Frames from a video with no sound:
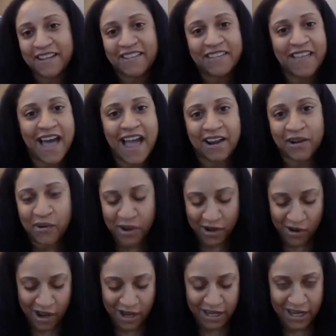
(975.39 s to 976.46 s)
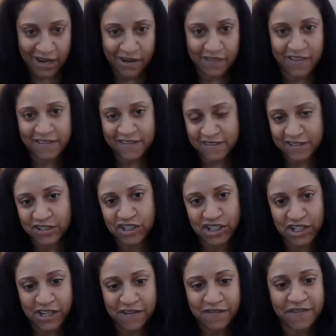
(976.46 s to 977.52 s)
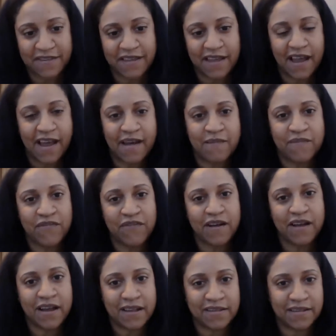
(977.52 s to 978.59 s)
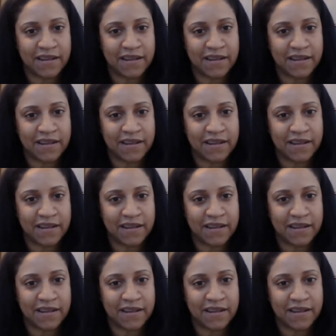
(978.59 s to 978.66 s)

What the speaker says: A lot going on here, and this is a shift for us.